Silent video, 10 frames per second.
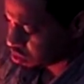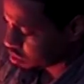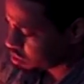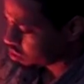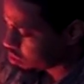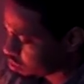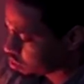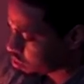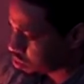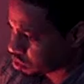Now
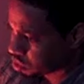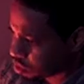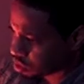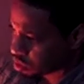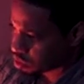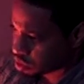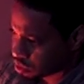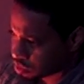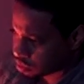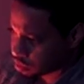what we'll do,
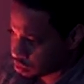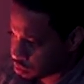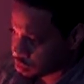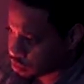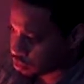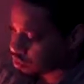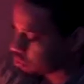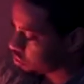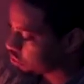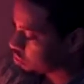this is going to
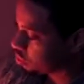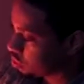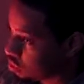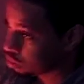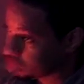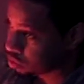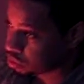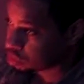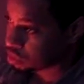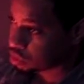lay in the attic,
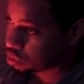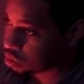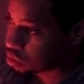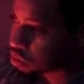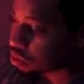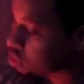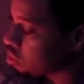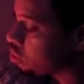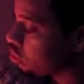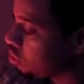and it will
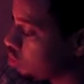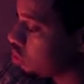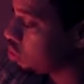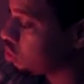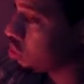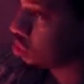trap the heat